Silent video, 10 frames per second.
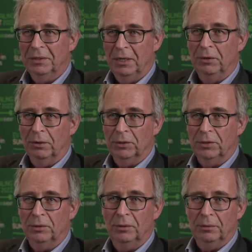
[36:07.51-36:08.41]
in order
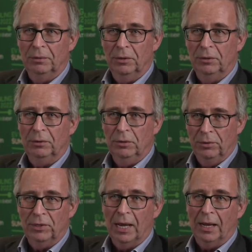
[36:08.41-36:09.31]
to
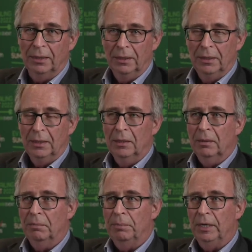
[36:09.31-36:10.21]
use that.
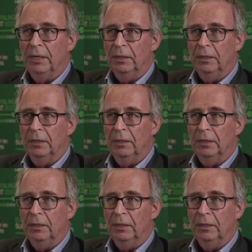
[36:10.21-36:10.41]
But